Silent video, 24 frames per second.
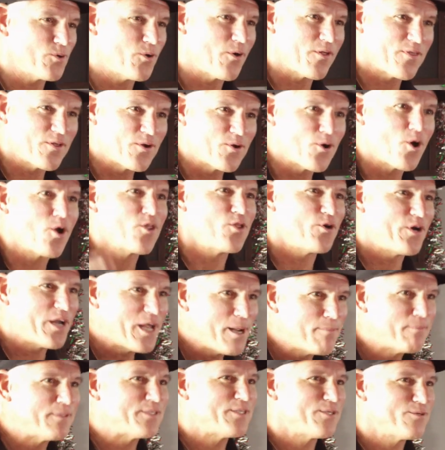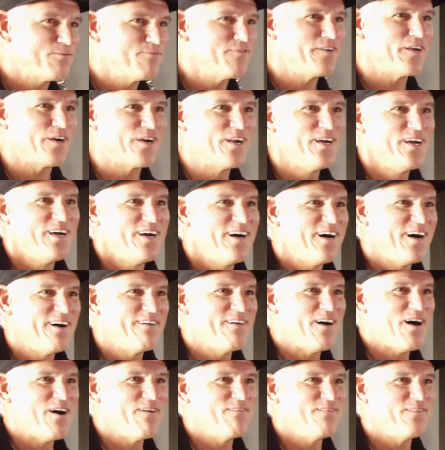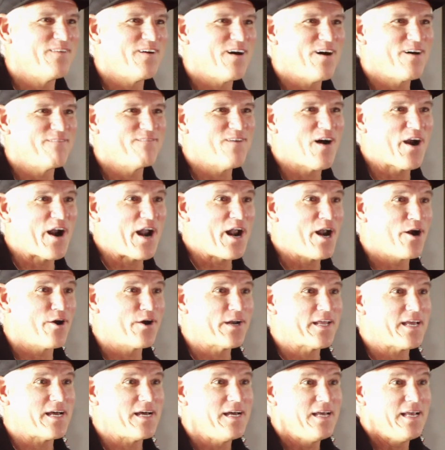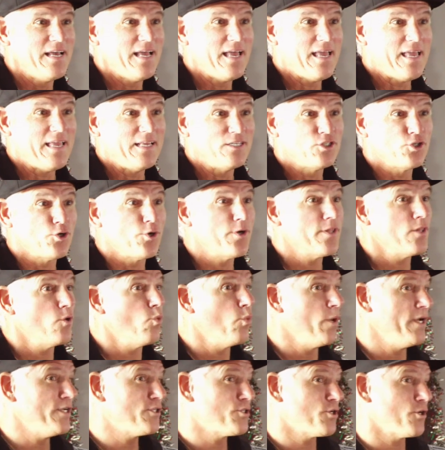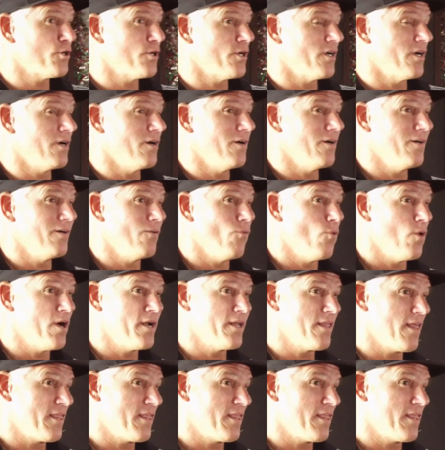or the northern hemisphere of, of, of our area, during the winter, one of